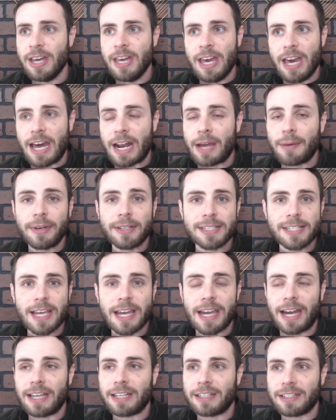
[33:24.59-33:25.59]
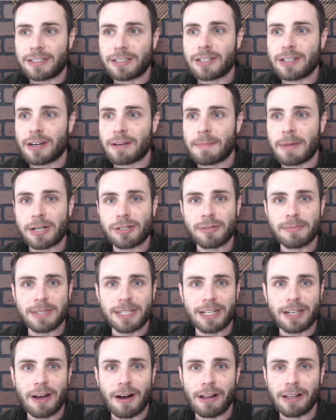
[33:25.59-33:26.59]
And I will say I took mushrooms
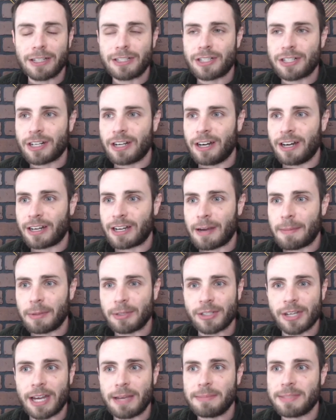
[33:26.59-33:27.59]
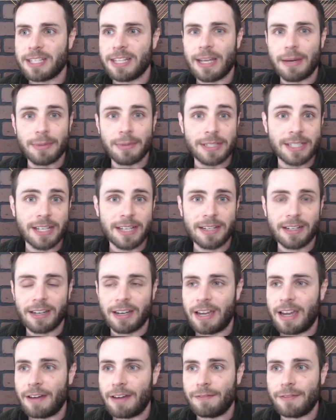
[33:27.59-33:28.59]
in college a couple times, and that was it.
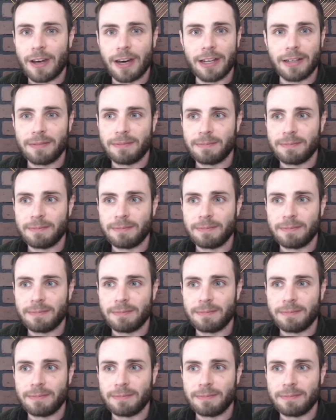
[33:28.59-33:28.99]
I've not